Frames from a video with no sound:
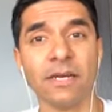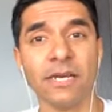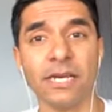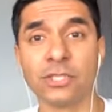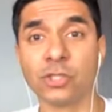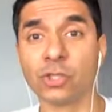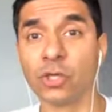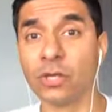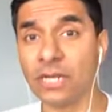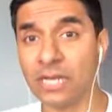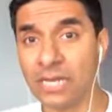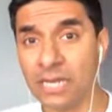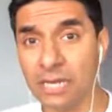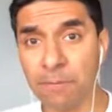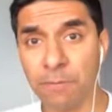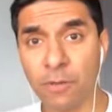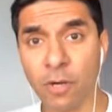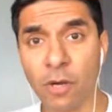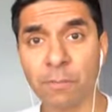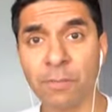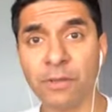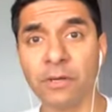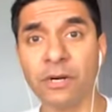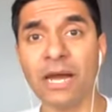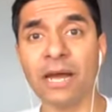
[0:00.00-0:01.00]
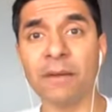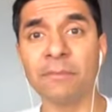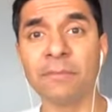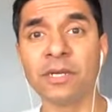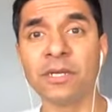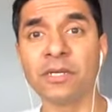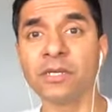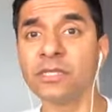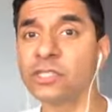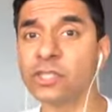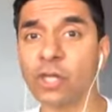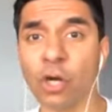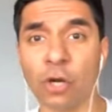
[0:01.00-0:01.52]
It's going to keep your
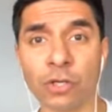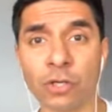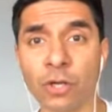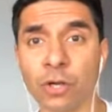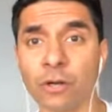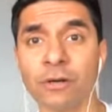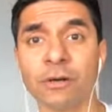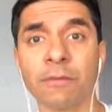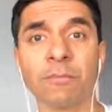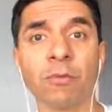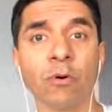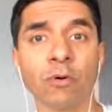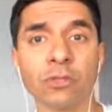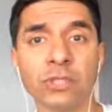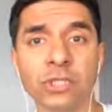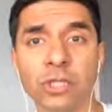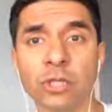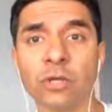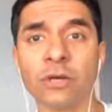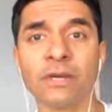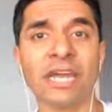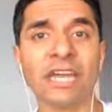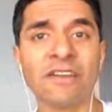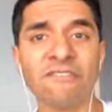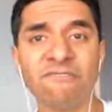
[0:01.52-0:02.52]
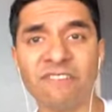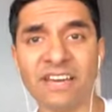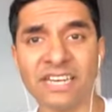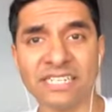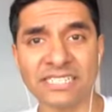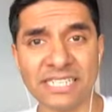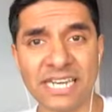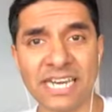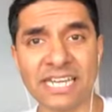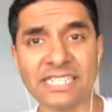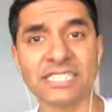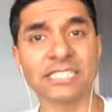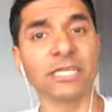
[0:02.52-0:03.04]
parameters on your reports looking
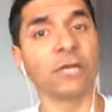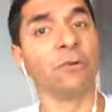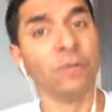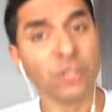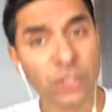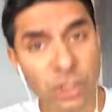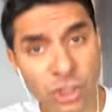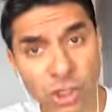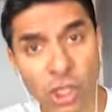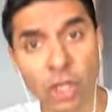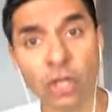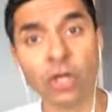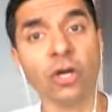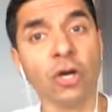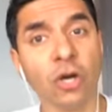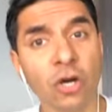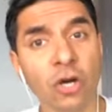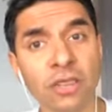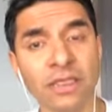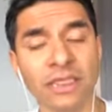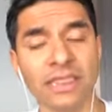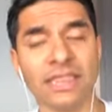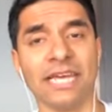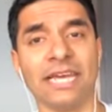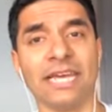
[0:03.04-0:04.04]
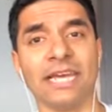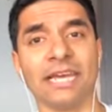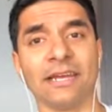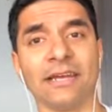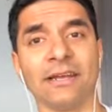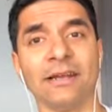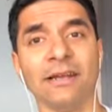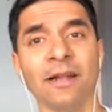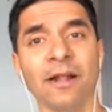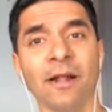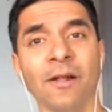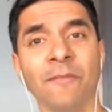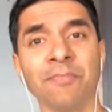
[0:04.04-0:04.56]
fantastic, which is a good thing.